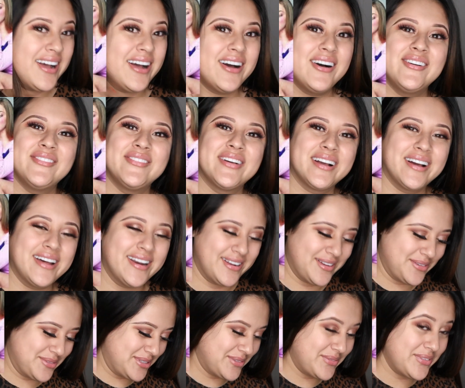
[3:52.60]
Oh my god, I
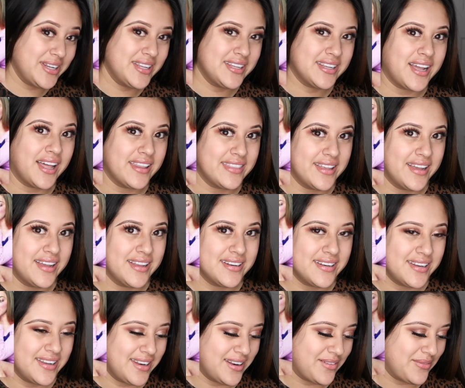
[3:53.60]
hope somebody got that
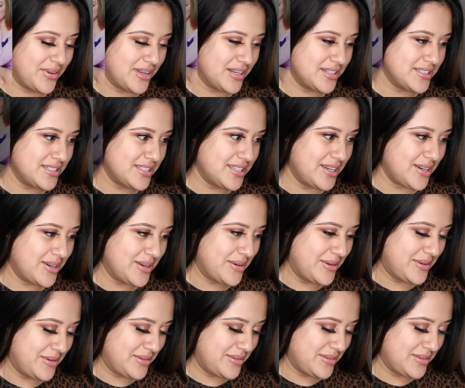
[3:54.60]
and I'm not just
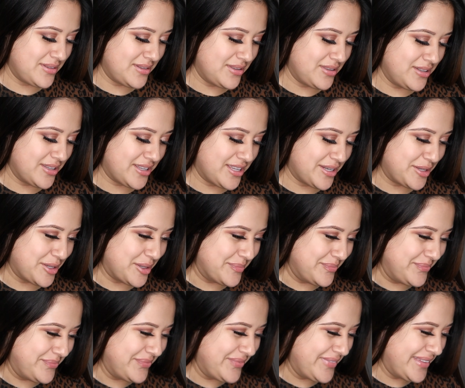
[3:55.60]
here looking
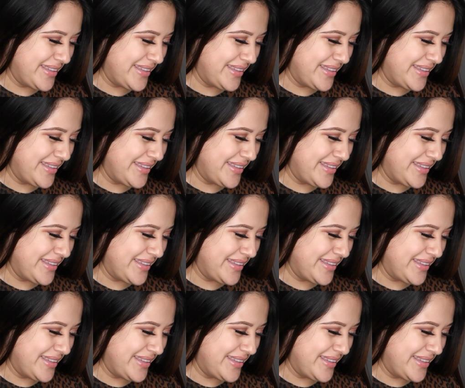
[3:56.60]
dumb.